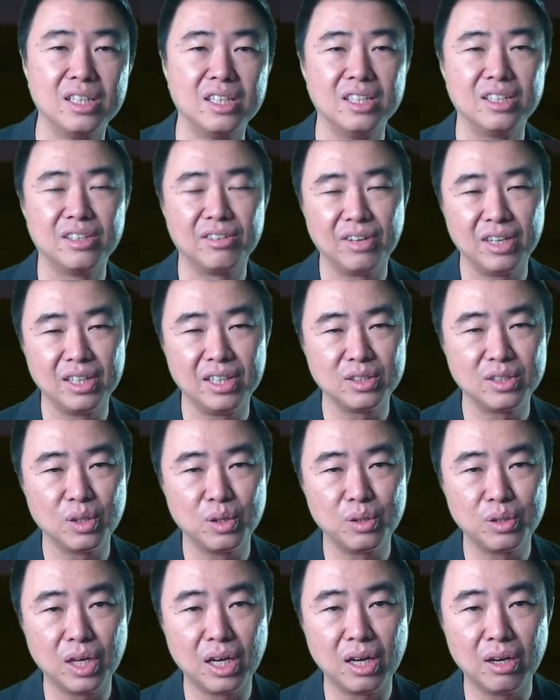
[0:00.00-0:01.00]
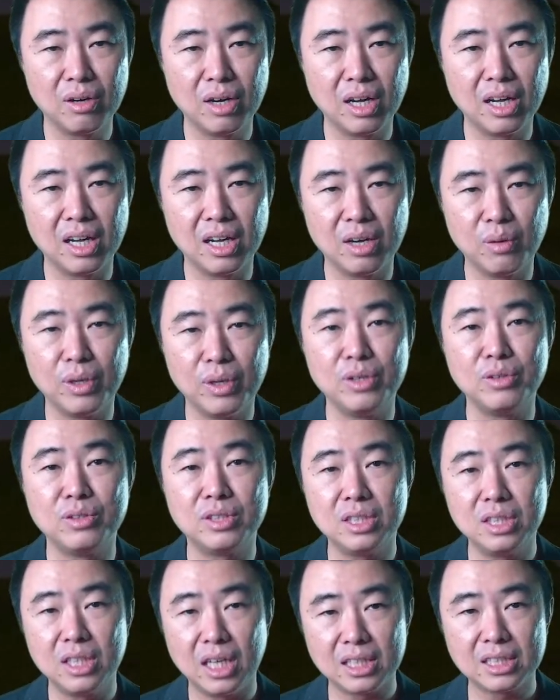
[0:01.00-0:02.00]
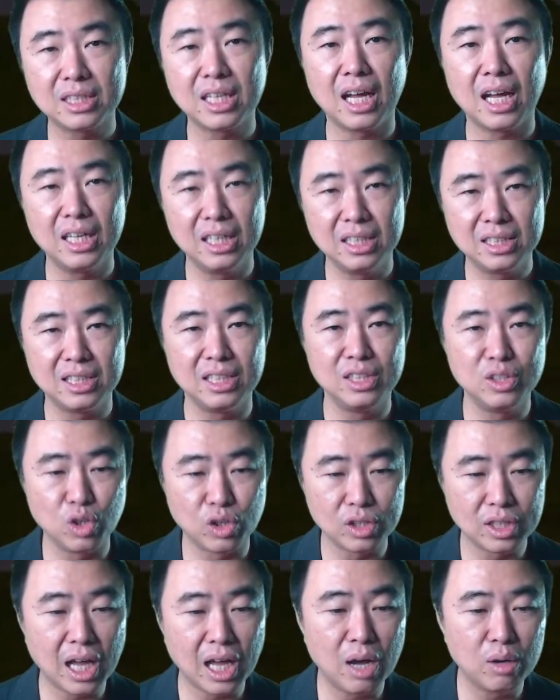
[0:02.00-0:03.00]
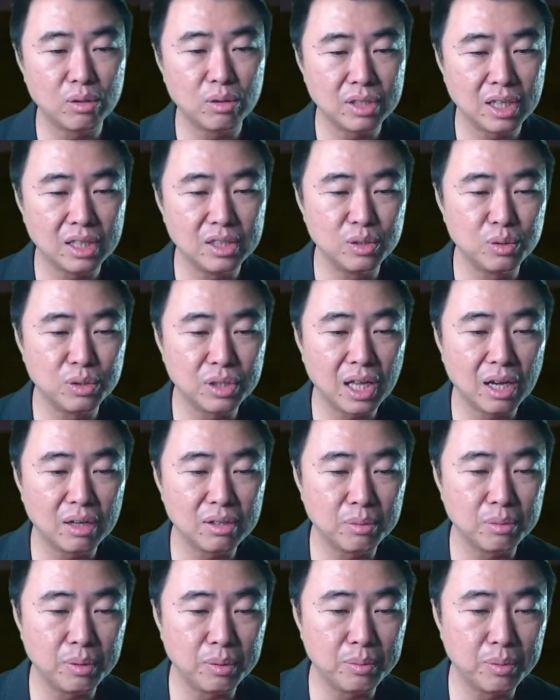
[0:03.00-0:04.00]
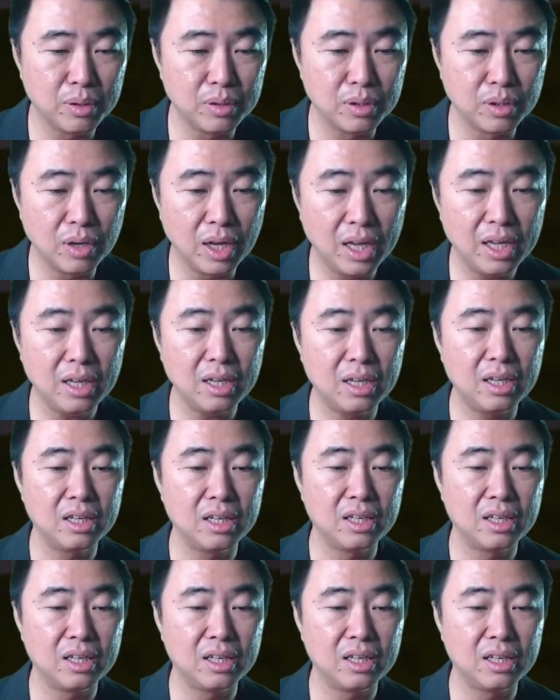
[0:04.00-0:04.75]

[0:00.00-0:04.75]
Right? So now when you see that star is in your town, then you will tell the people, you know, hey,